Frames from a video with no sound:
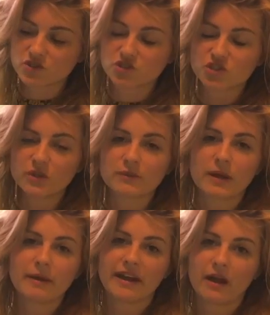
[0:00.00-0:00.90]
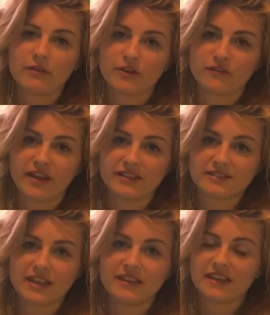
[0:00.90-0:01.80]
shoot it right back out in their face,
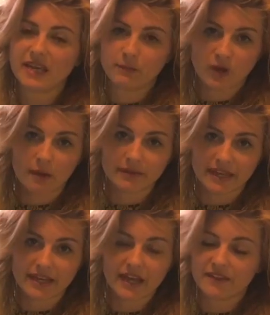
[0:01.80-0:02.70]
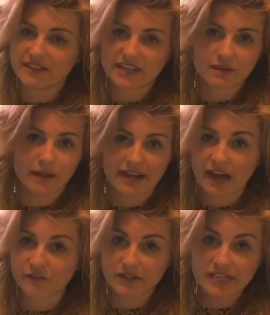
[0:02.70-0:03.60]
and they keep grabbing it and they take a bite
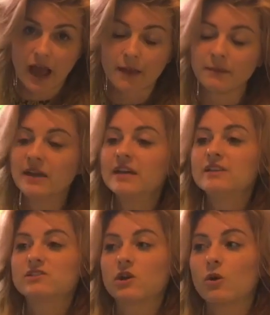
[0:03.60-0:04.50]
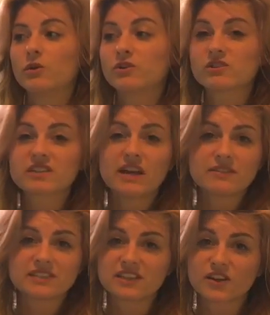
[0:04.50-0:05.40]
every time. So you're just gonna
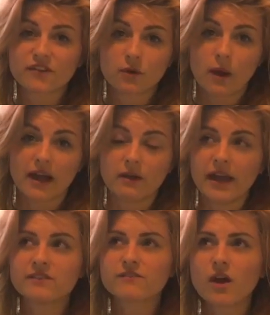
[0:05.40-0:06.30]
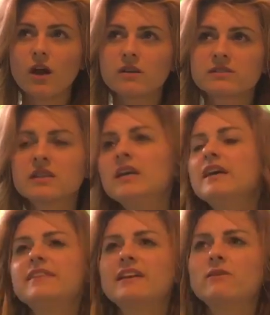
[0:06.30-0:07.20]
have to sit there for a while. And frogs,
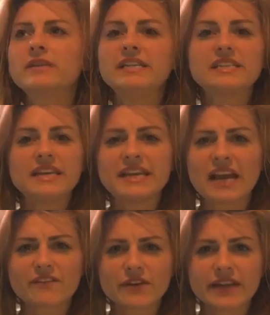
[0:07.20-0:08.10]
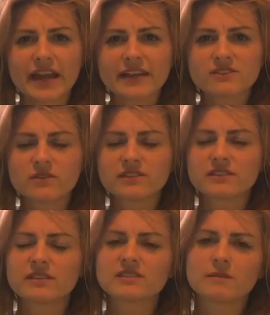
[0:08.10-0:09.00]
they don't need to eat every day, so this
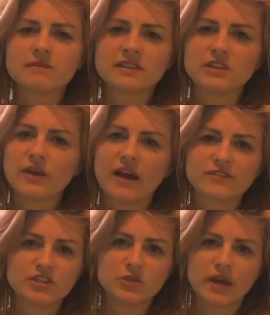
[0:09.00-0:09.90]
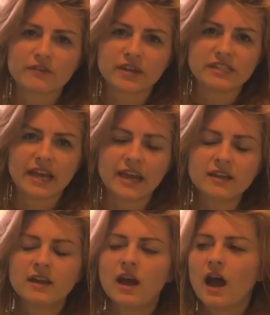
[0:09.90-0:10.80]
isn't something that you have to do every
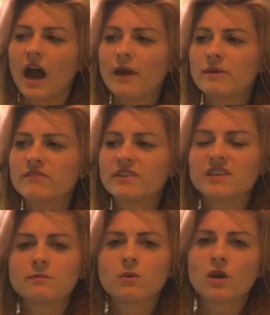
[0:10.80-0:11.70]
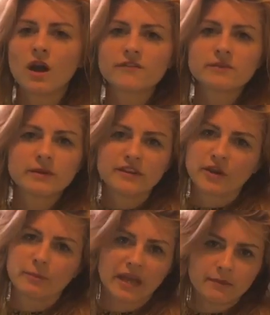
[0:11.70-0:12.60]
day. I would feed them more often when
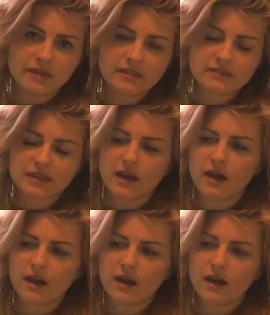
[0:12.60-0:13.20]
they're babies,